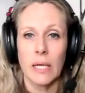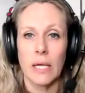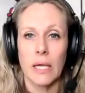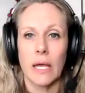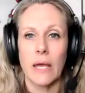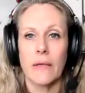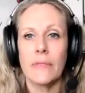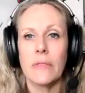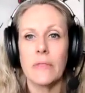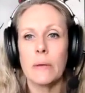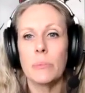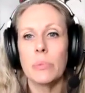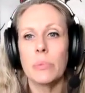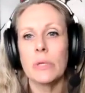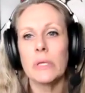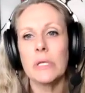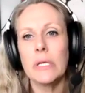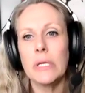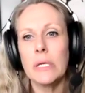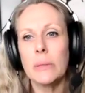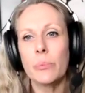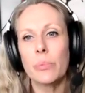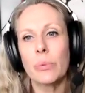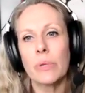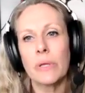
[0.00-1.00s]
and the ability
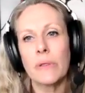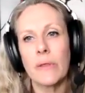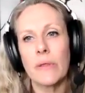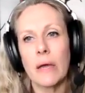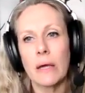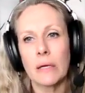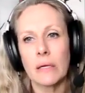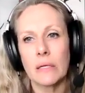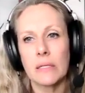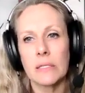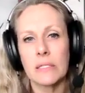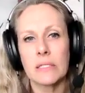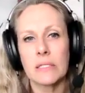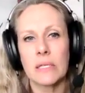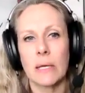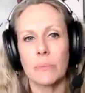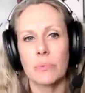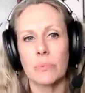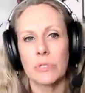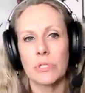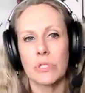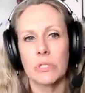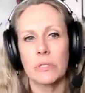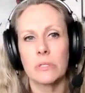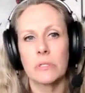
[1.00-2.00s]
to bring that
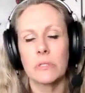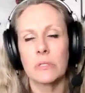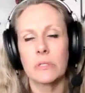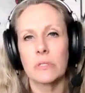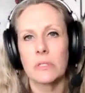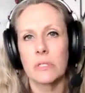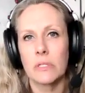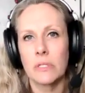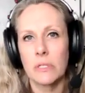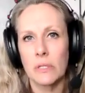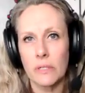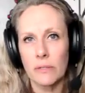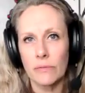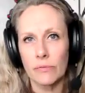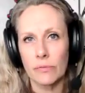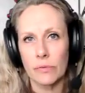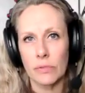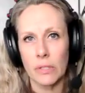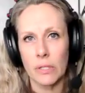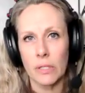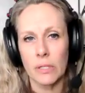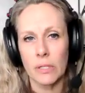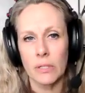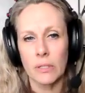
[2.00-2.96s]
conception to delivery.